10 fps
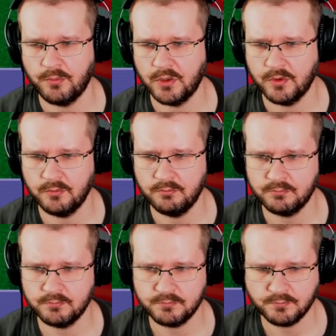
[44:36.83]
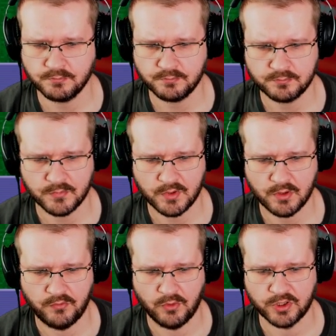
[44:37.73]
the way.
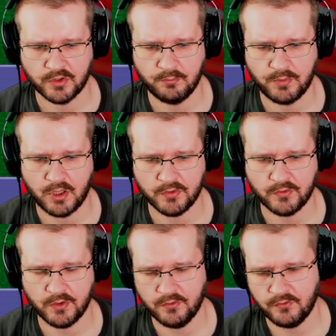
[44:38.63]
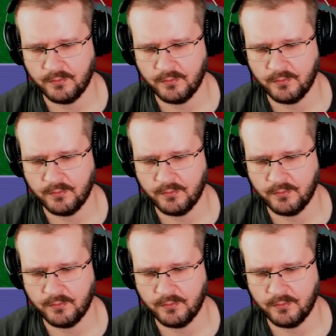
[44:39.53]
For that par save.